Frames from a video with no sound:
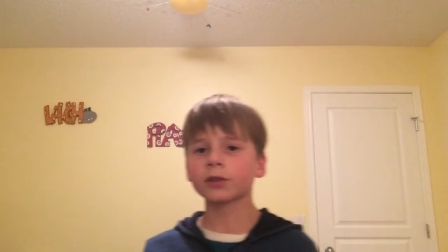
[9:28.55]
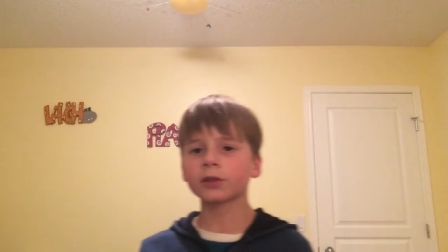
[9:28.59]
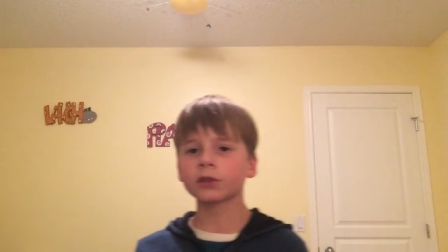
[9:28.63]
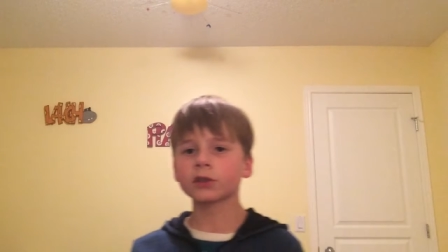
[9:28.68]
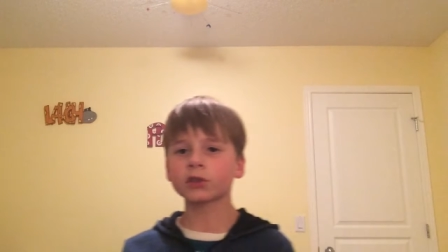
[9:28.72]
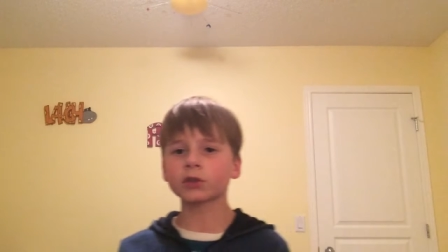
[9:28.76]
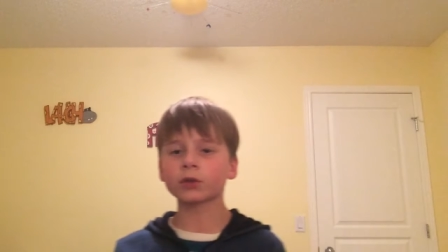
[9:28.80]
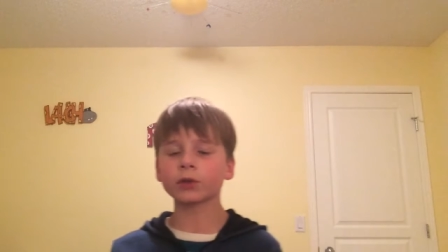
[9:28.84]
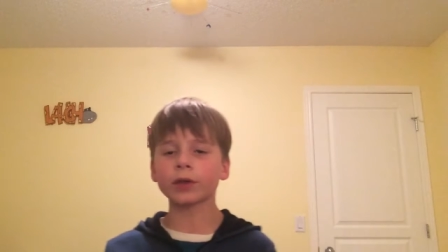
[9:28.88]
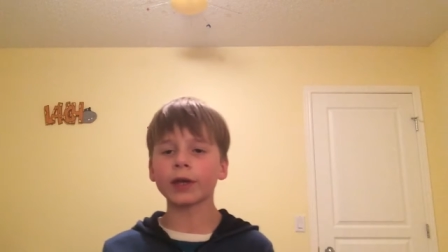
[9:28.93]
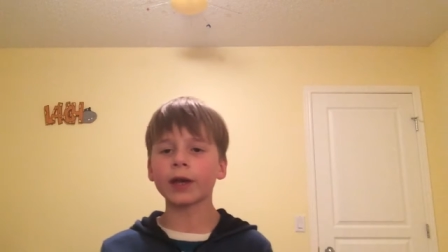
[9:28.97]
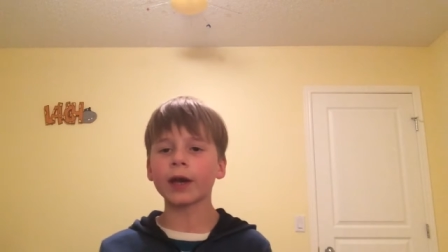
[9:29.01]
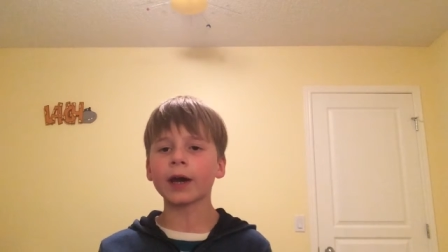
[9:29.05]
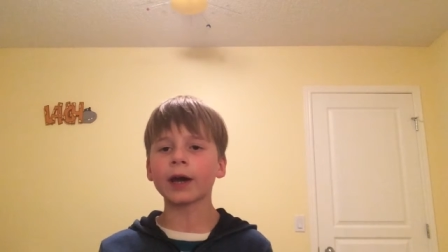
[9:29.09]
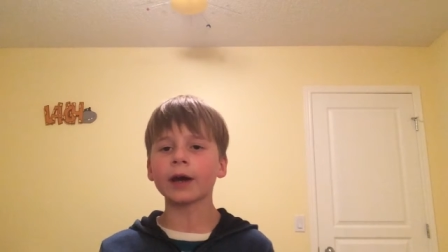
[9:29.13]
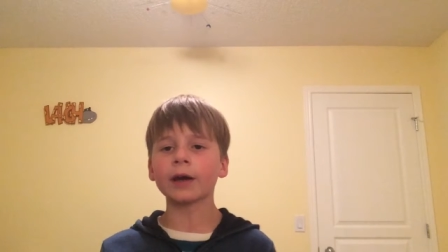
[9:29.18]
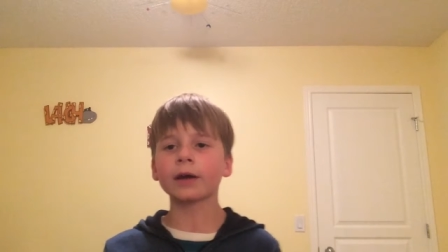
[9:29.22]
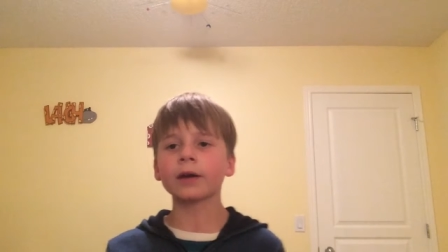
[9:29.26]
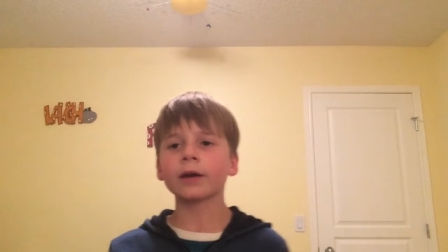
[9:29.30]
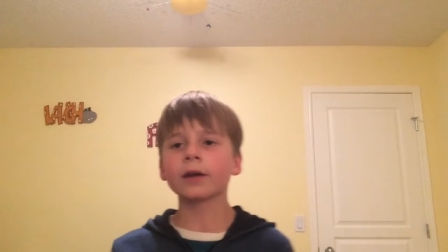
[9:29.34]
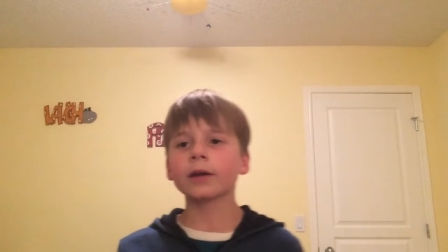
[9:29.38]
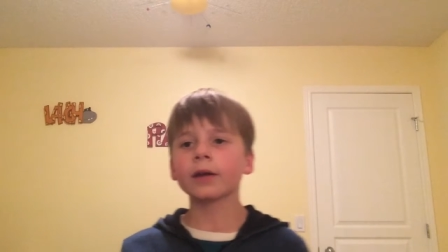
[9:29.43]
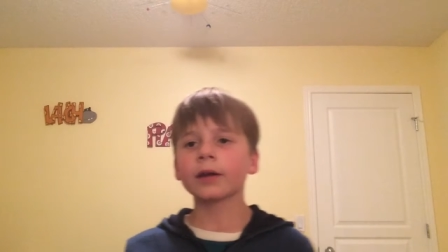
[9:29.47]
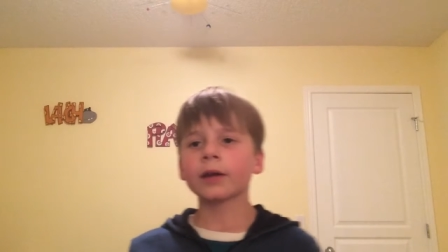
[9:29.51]
So yeah,
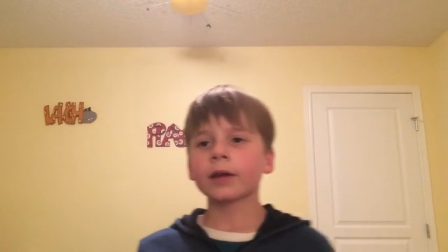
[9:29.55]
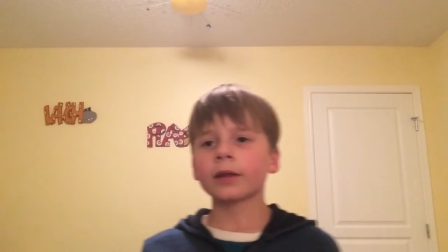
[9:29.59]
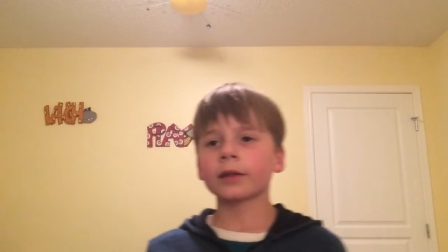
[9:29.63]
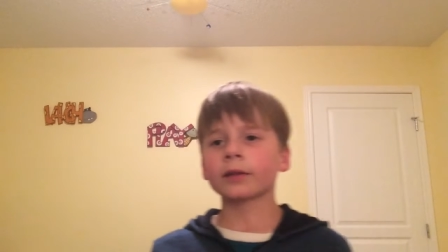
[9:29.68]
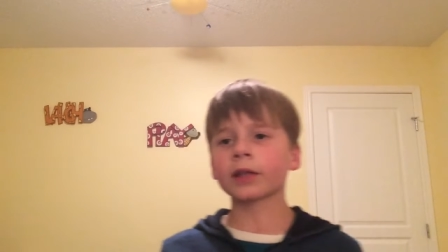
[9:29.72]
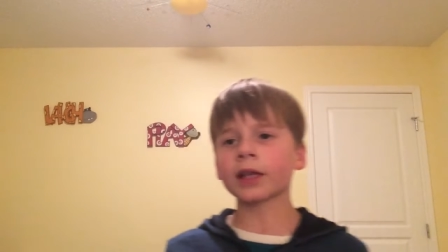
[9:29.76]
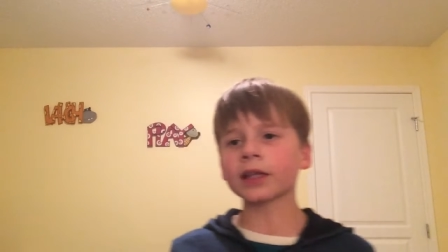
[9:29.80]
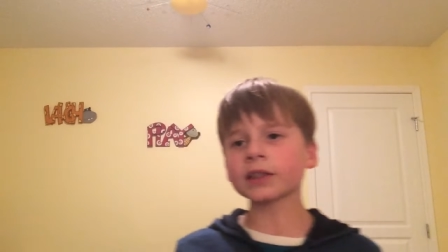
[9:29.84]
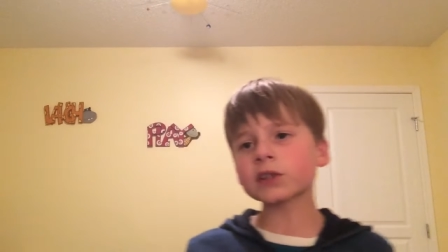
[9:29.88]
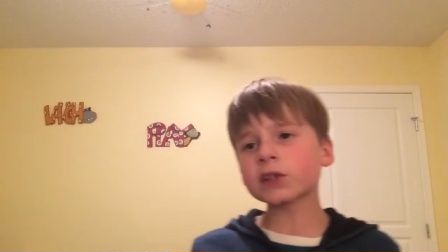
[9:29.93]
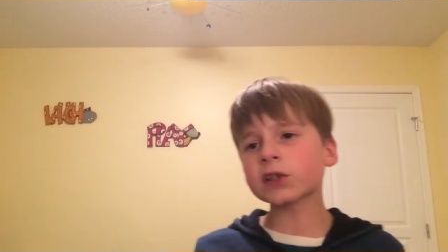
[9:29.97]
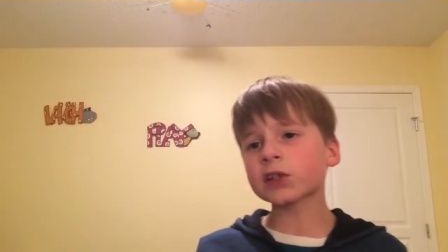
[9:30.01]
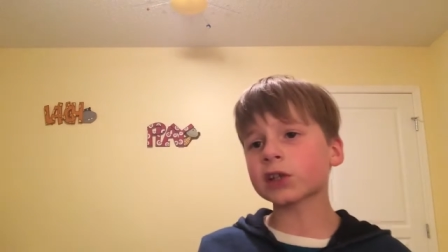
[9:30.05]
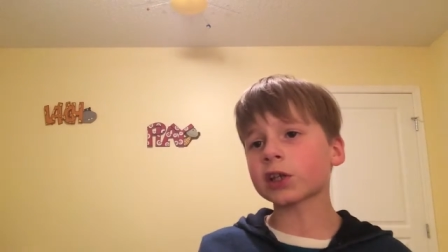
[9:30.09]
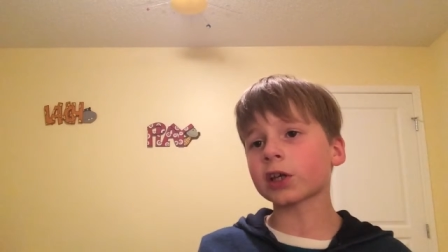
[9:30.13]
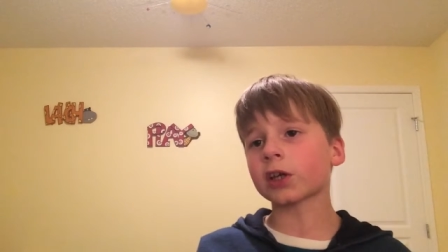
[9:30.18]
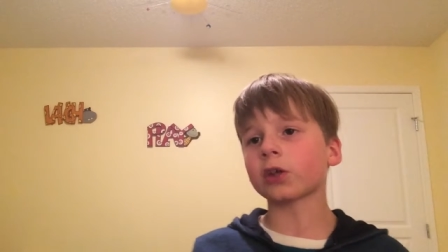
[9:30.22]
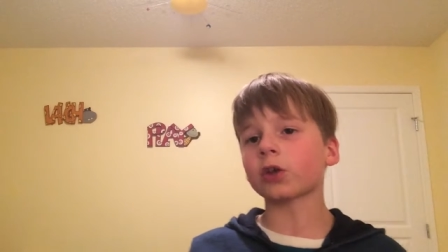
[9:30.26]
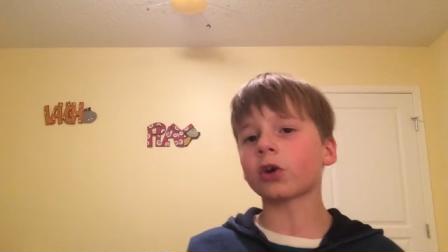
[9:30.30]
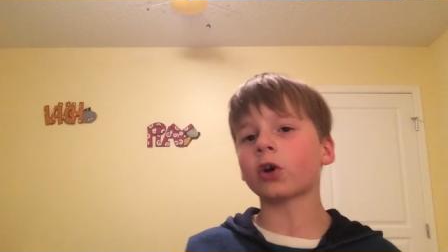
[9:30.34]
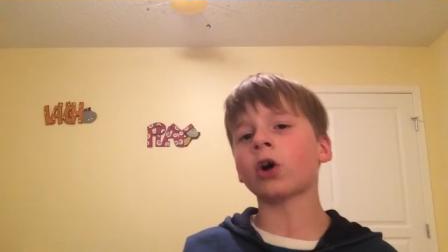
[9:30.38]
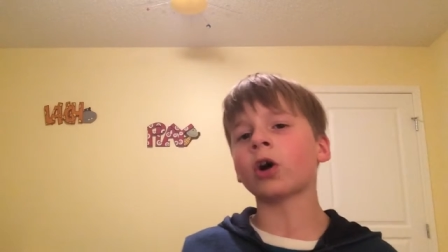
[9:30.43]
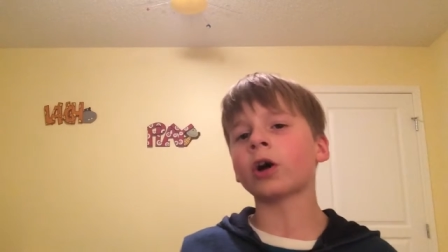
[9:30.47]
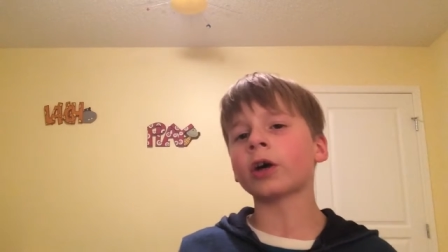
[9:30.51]
let's
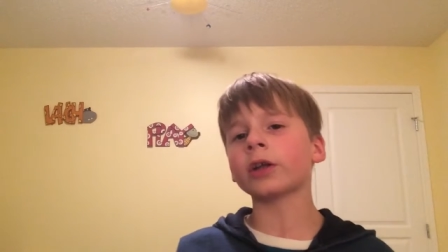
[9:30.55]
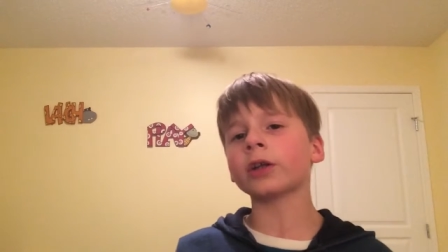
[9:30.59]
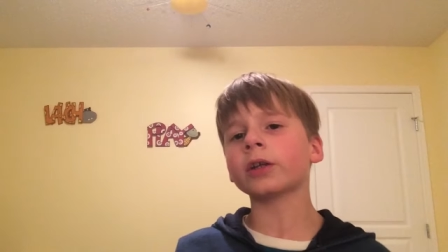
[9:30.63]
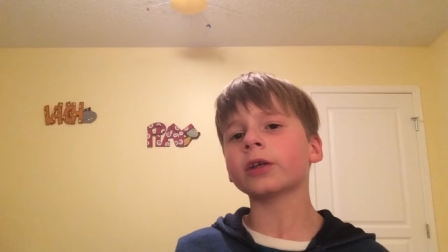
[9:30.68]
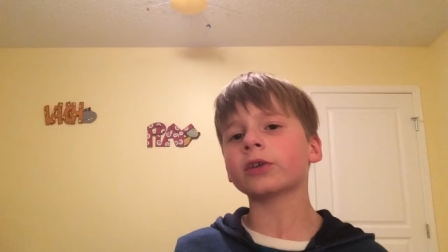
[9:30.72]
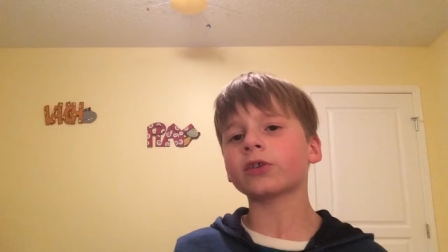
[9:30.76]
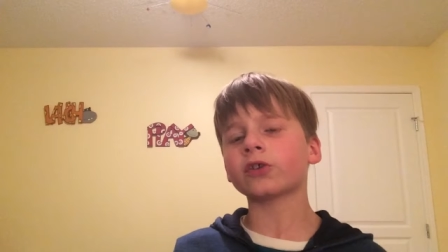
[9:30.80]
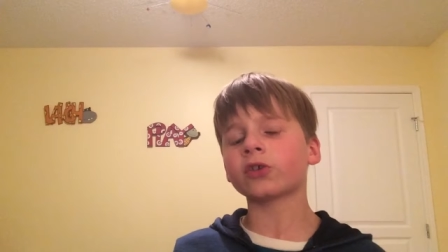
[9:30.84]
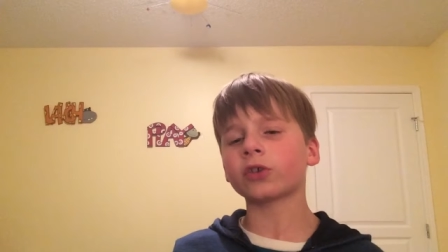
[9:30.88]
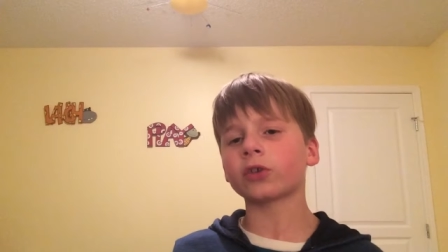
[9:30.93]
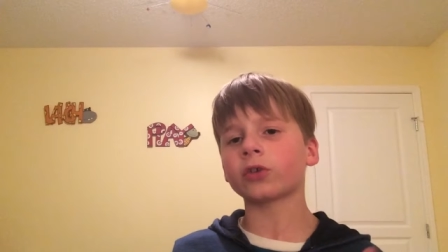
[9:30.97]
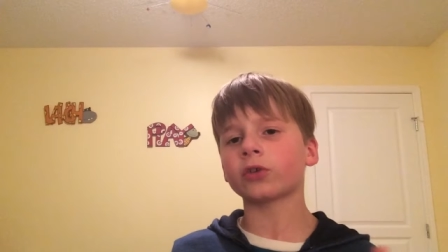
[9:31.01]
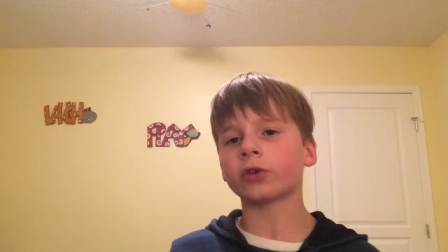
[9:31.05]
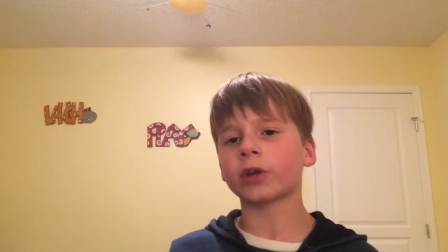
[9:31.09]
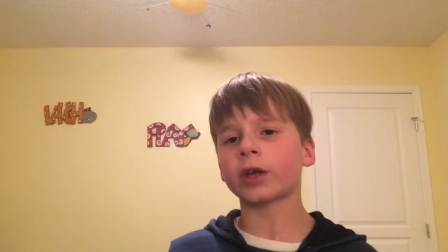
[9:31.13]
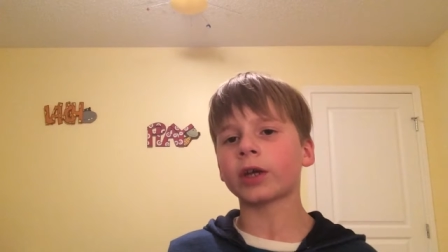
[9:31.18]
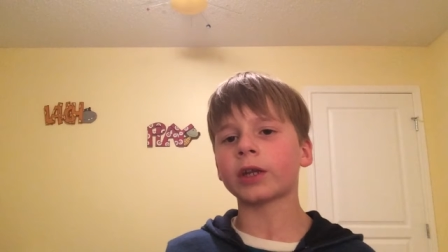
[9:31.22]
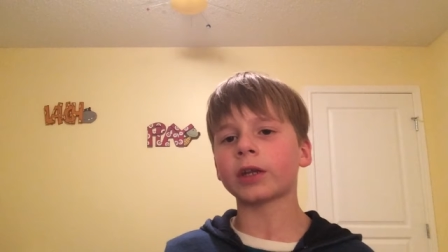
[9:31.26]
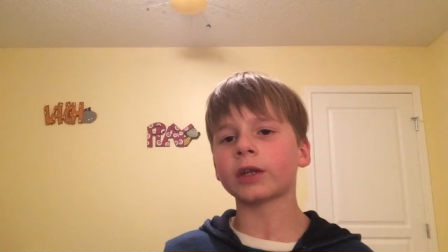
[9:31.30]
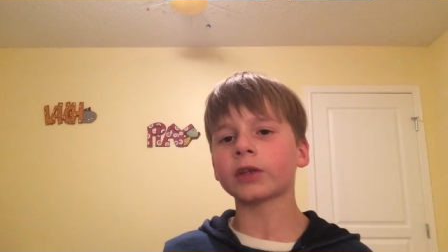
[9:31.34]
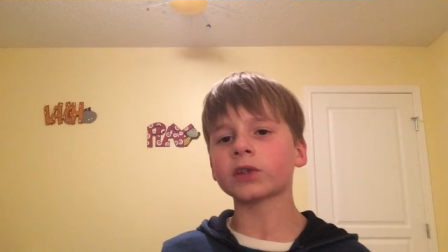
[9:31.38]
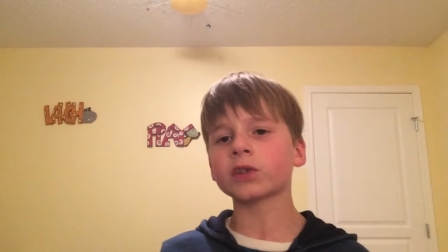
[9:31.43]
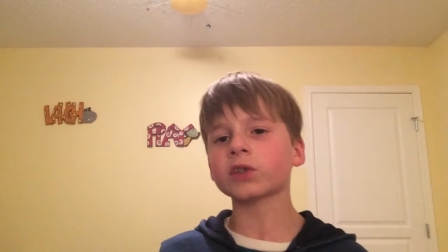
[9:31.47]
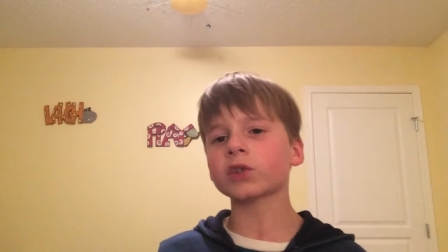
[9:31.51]
get on to the rating.